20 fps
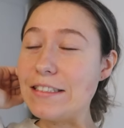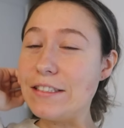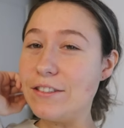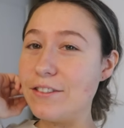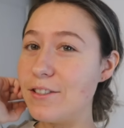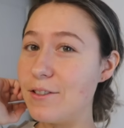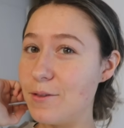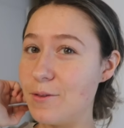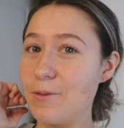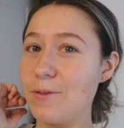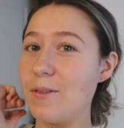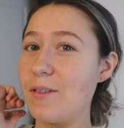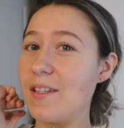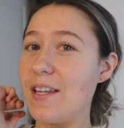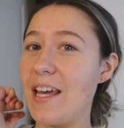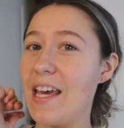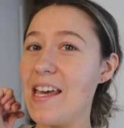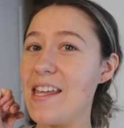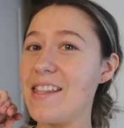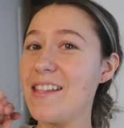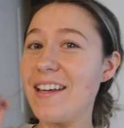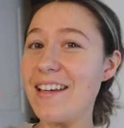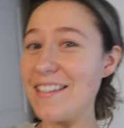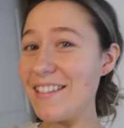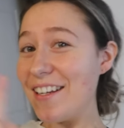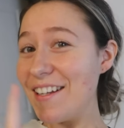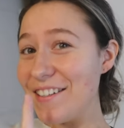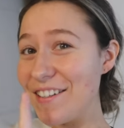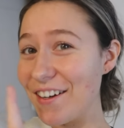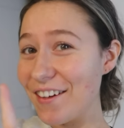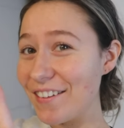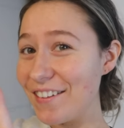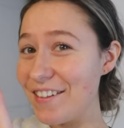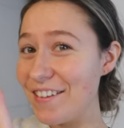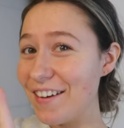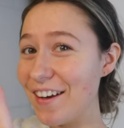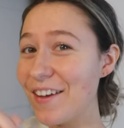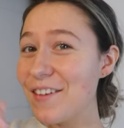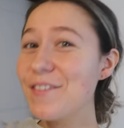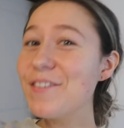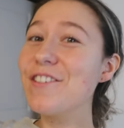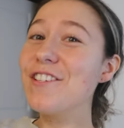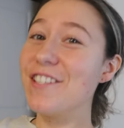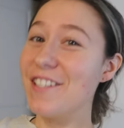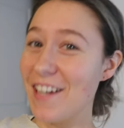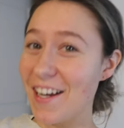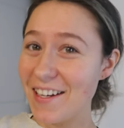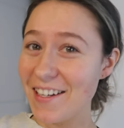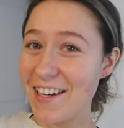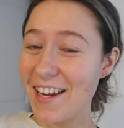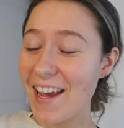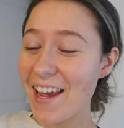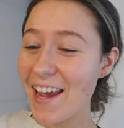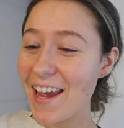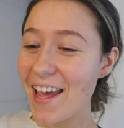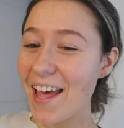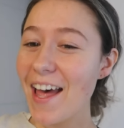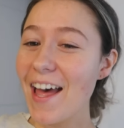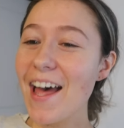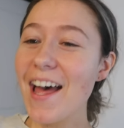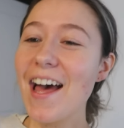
Tuesday. The last I talked to you guys was Sunday.